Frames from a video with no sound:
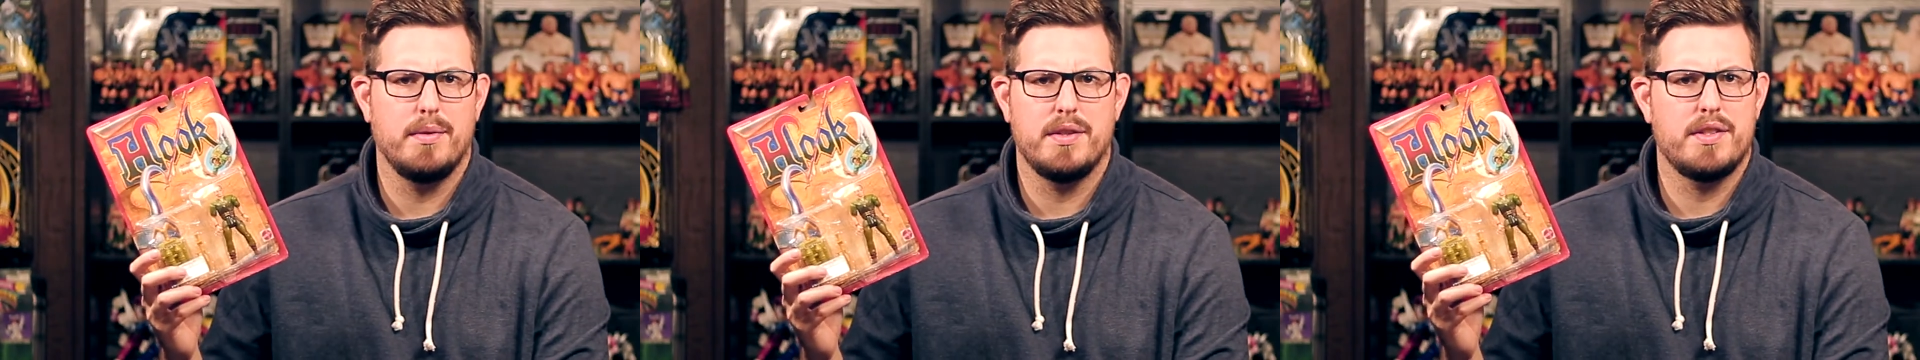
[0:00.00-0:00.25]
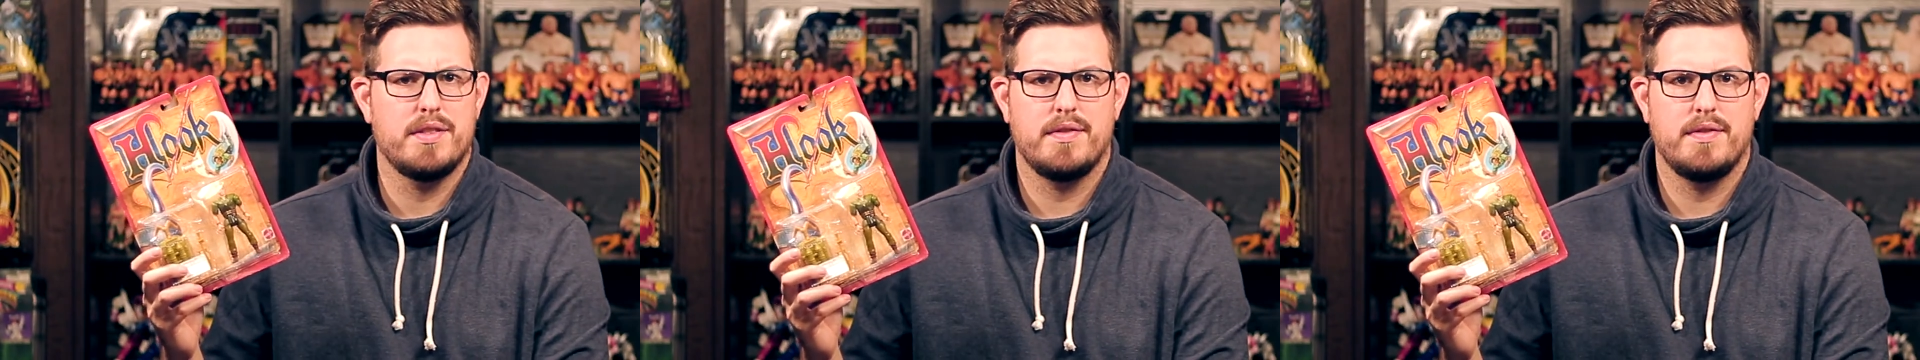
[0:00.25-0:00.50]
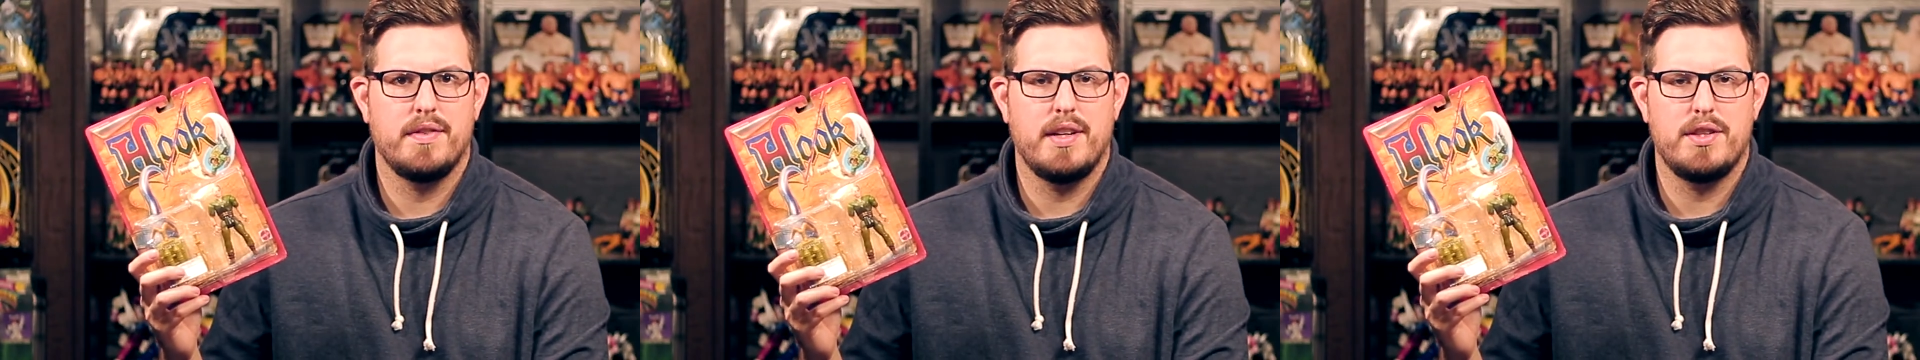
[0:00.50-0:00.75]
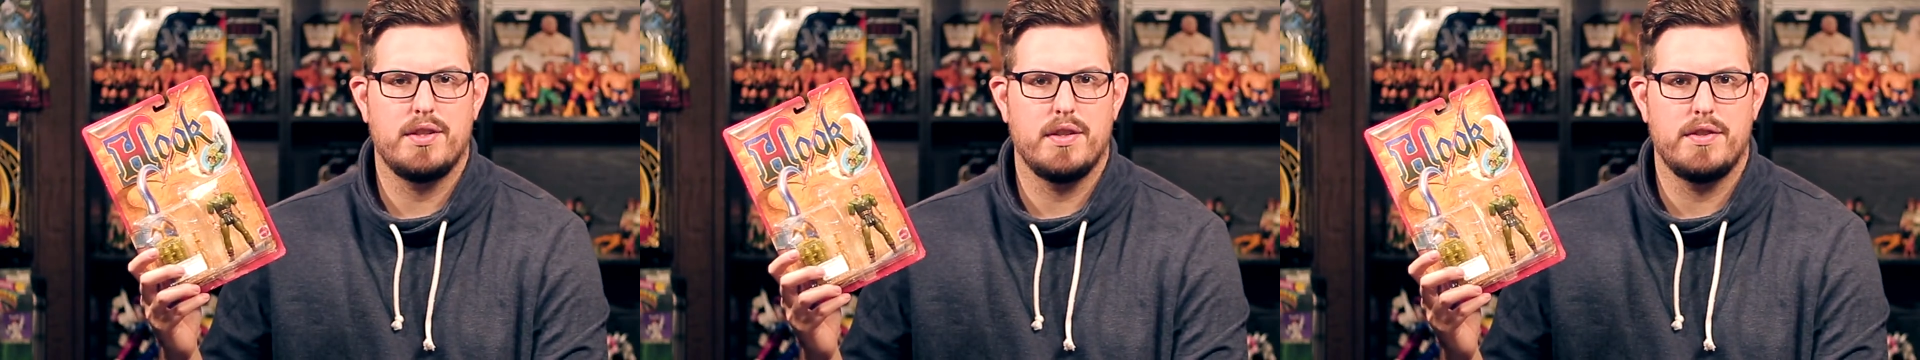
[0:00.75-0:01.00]
which
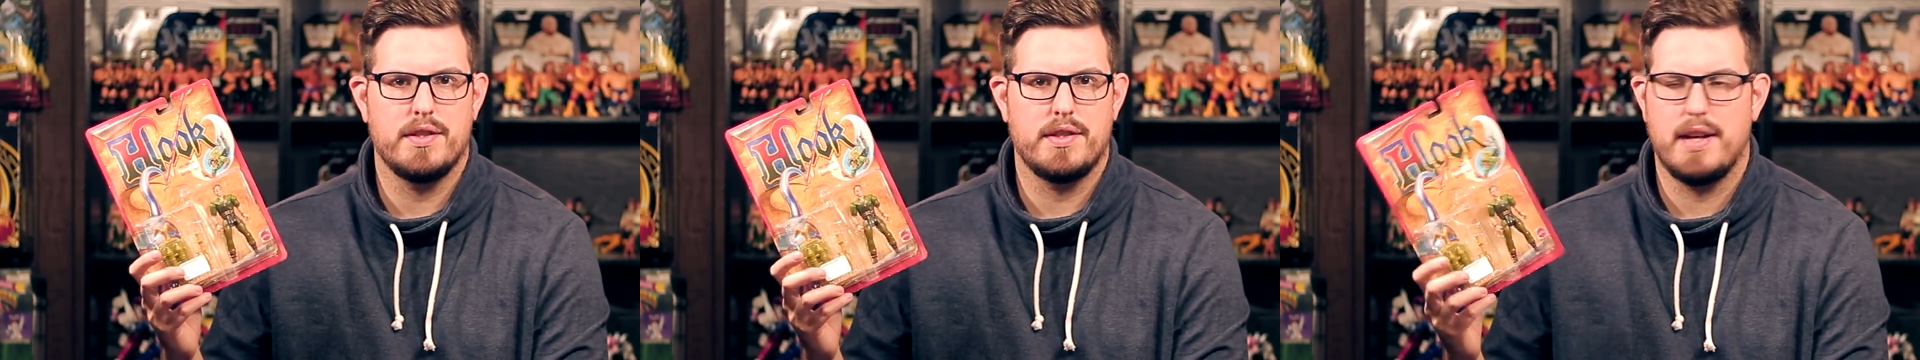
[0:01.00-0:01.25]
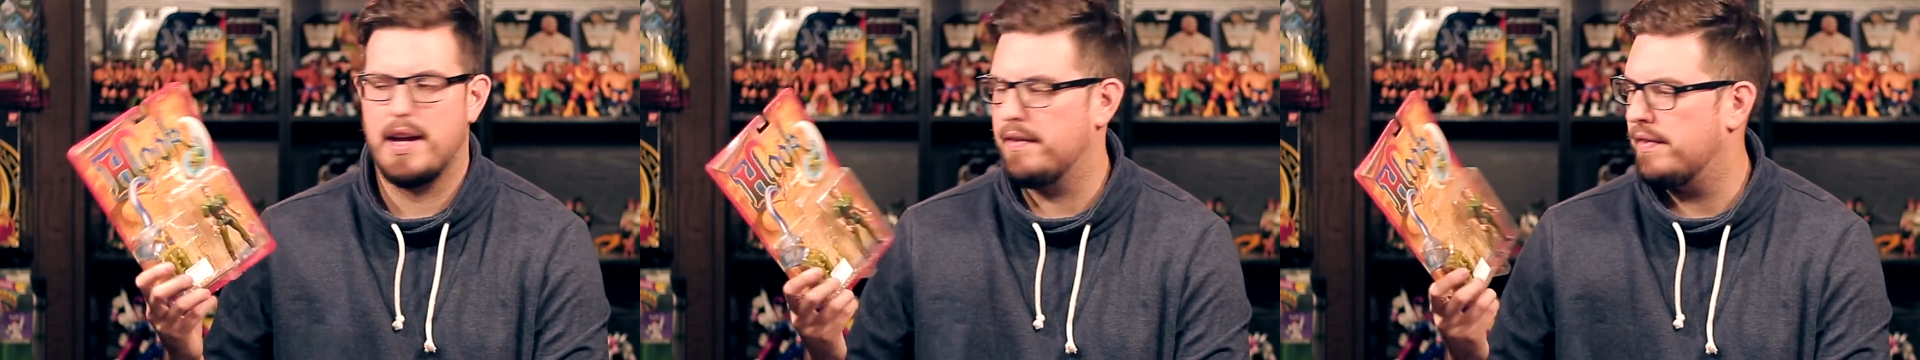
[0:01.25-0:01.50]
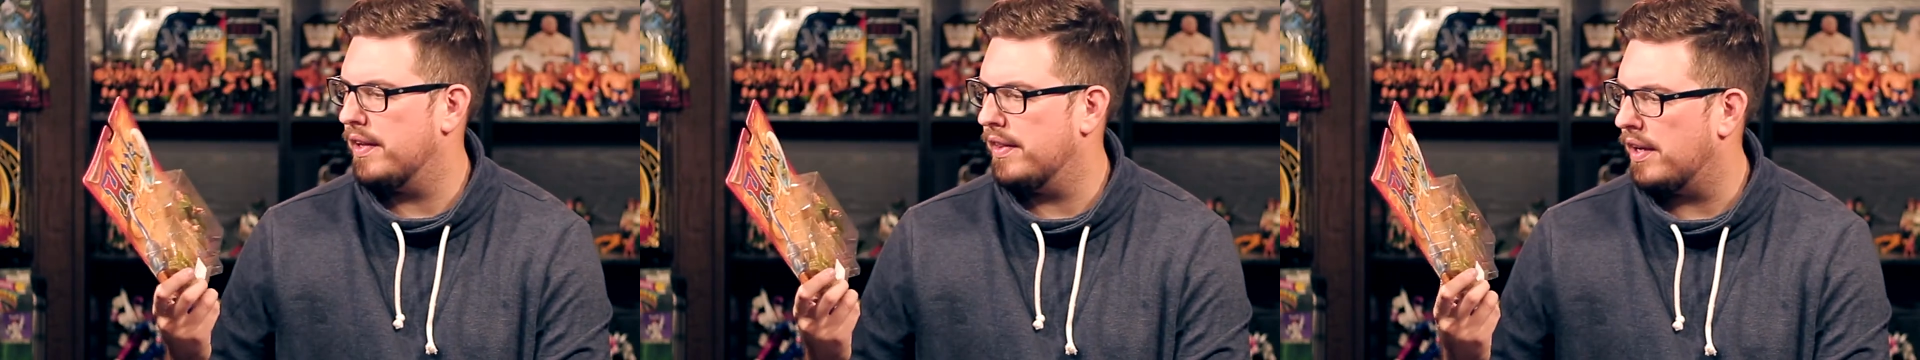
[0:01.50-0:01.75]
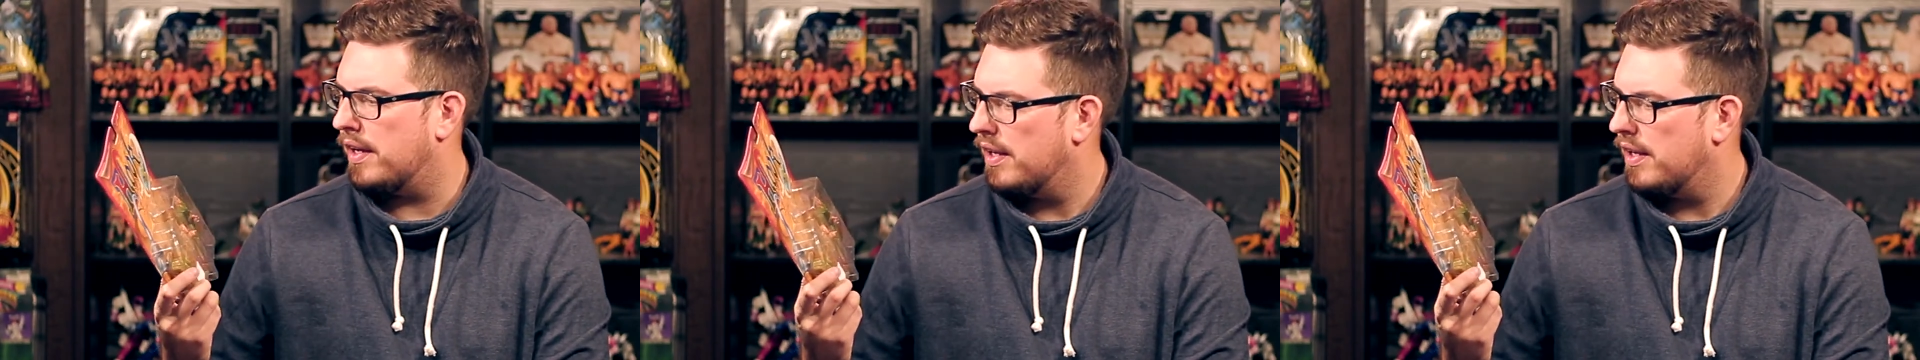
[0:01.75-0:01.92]
they should have just not have done that.